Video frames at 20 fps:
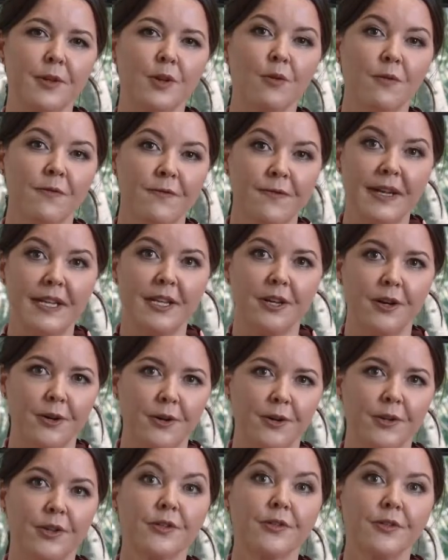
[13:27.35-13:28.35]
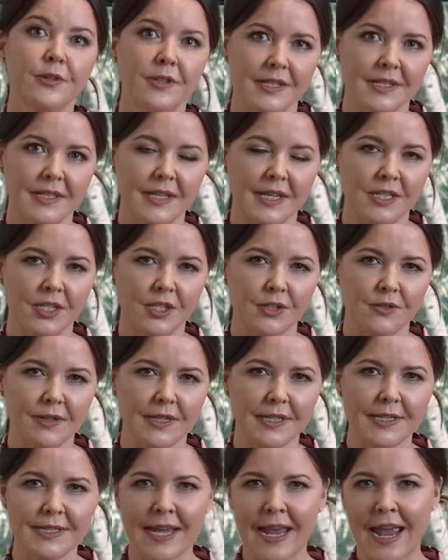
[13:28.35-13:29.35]
your video through the
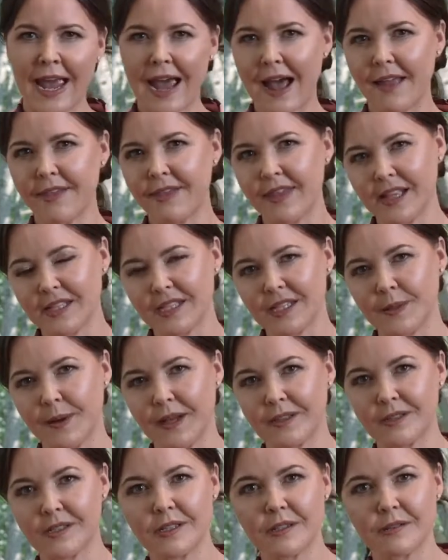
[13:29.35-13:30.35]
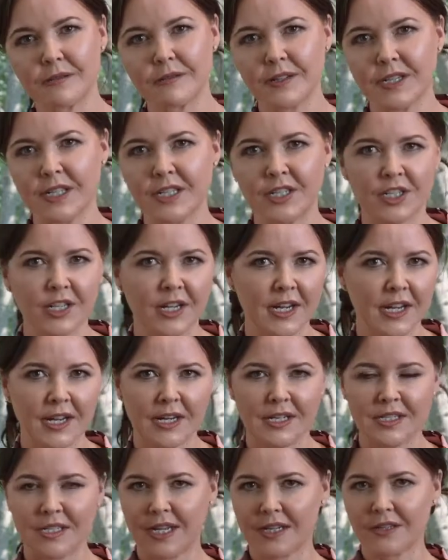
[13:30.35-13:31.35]
centuries, and that's about storage,
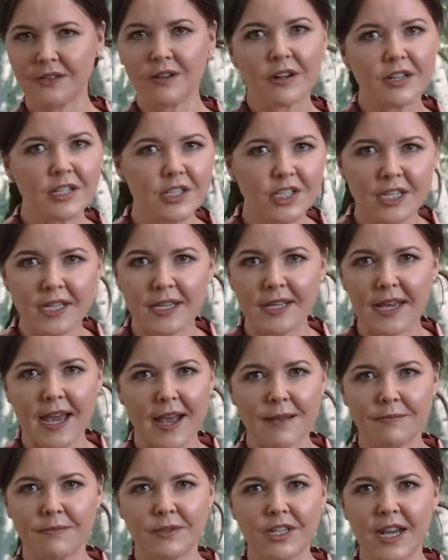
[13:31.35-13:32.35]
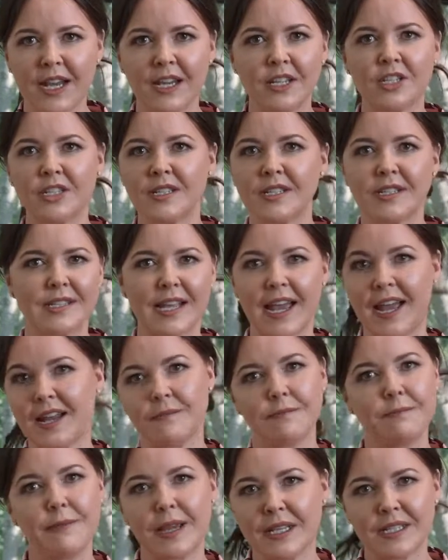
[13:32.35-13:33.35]
technology changes,
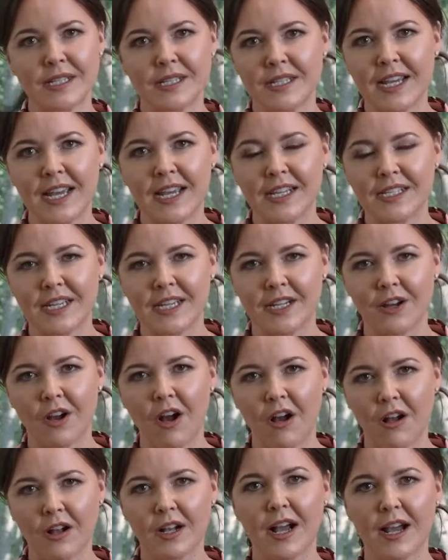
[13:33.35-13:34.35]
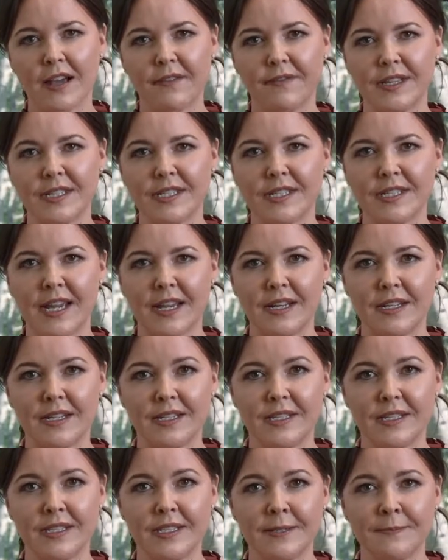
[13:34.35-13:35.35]
and metadata and archiving
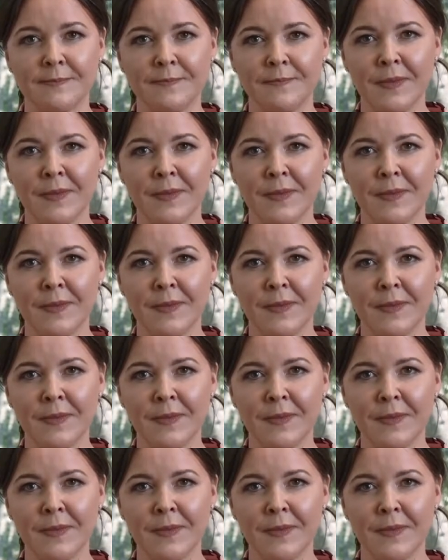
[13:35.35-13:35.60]
standards.